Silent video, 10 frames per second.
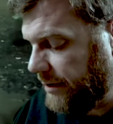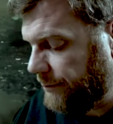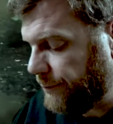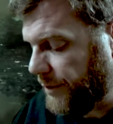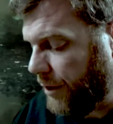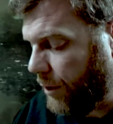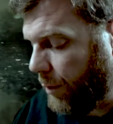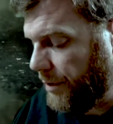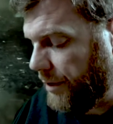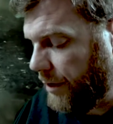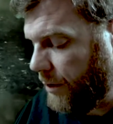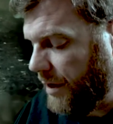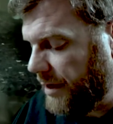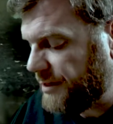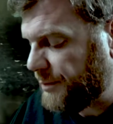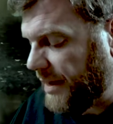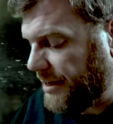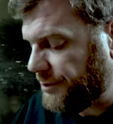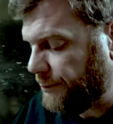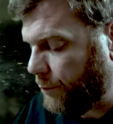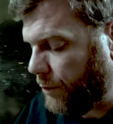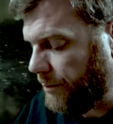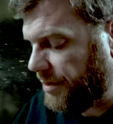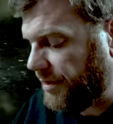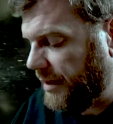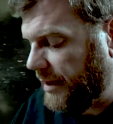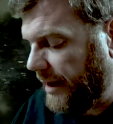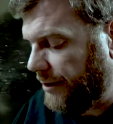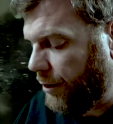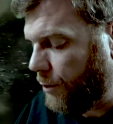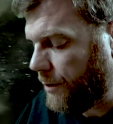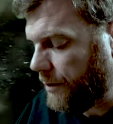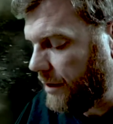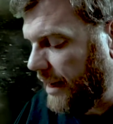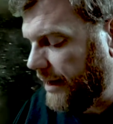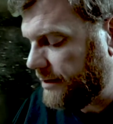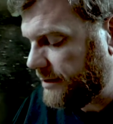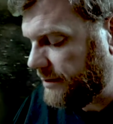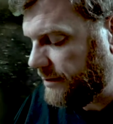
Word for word: From the hall below, a splash of warmth and ochre light.